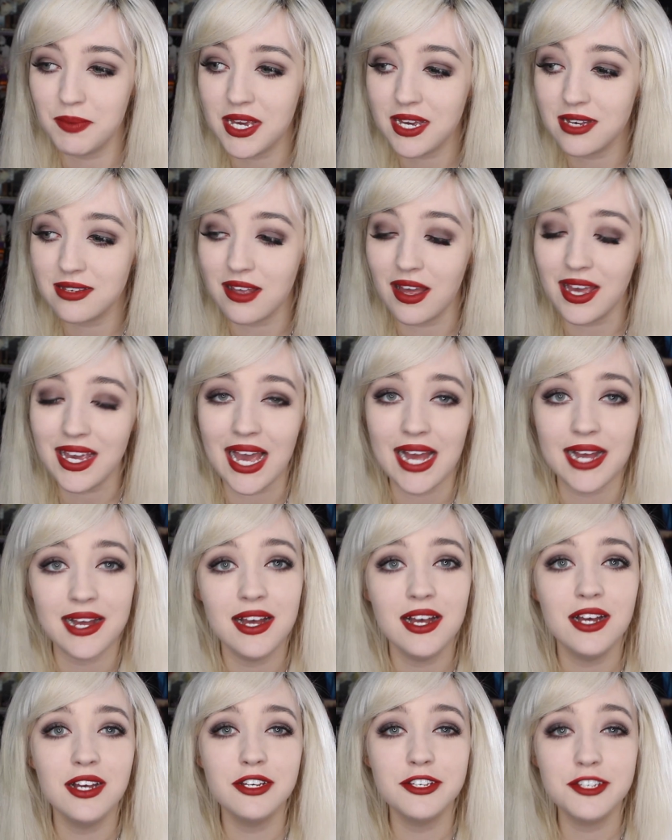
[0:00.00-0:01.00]
because I get
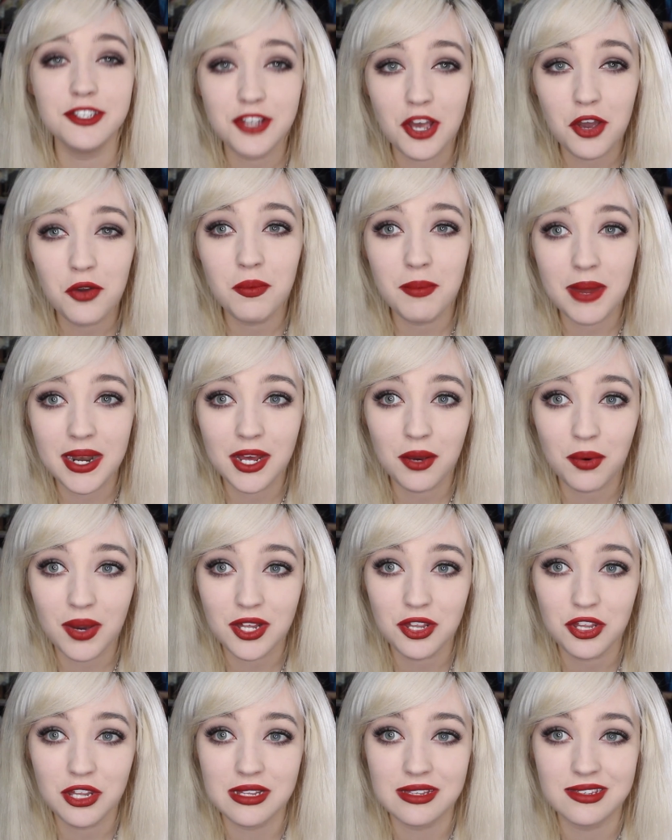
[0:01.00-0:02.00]
so many
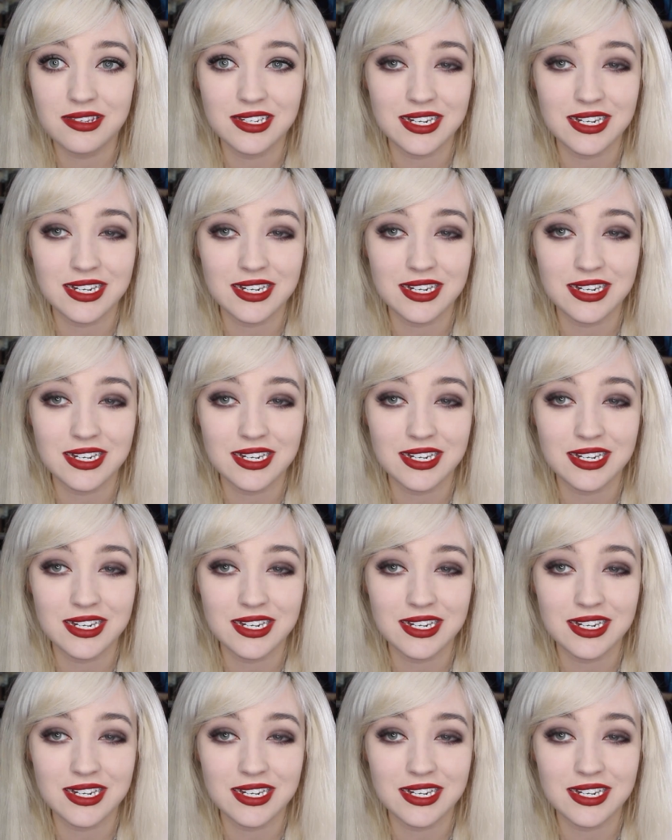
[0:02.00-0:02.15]
questions